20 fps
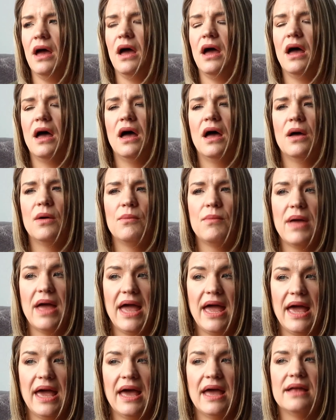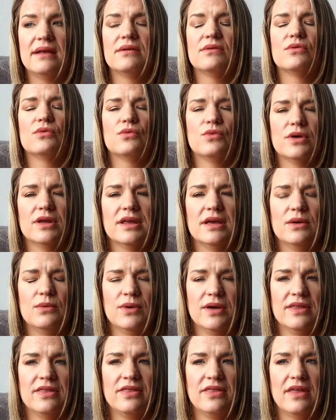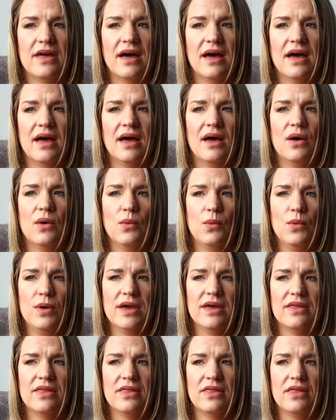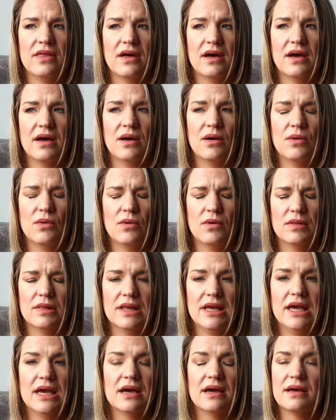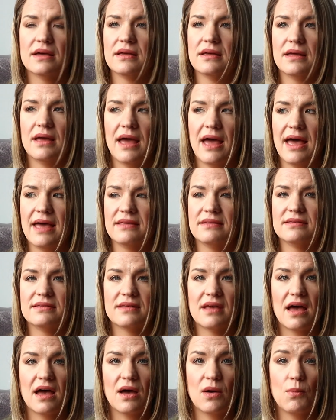and really with Leah as